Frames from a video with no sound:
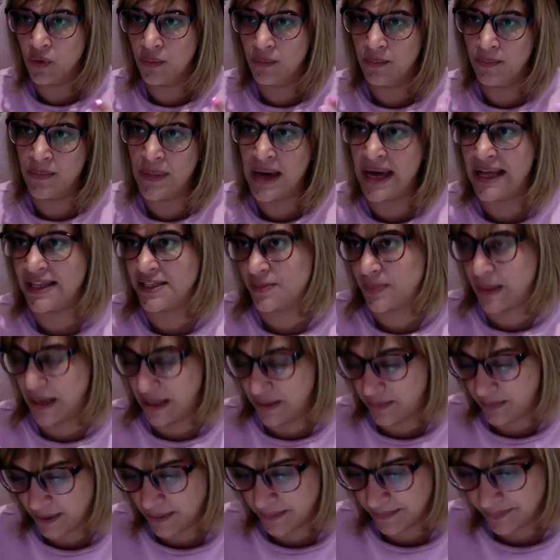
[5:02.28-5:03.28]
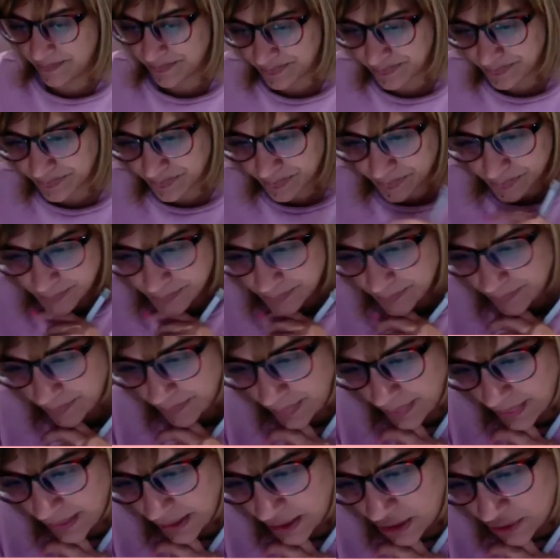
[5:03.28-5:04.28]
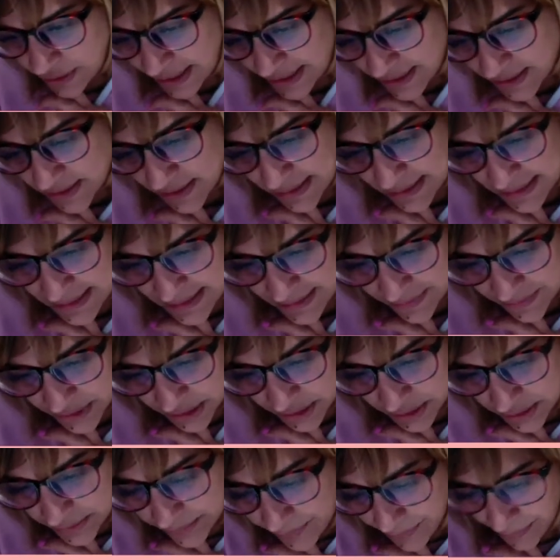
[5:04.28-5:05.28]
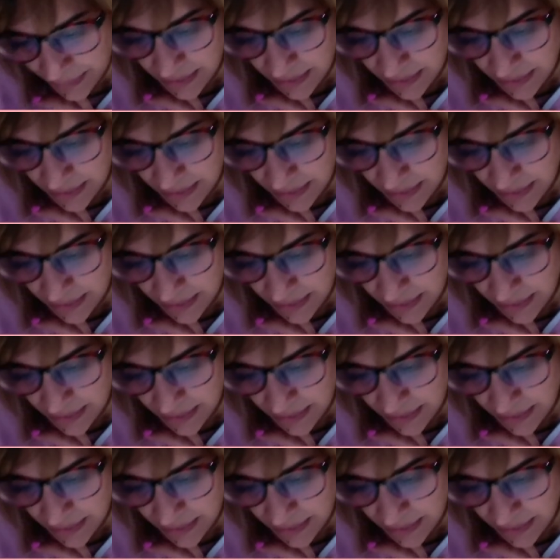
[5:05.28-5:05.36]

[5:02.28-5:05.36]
maths paper. Okay, so let's have a look.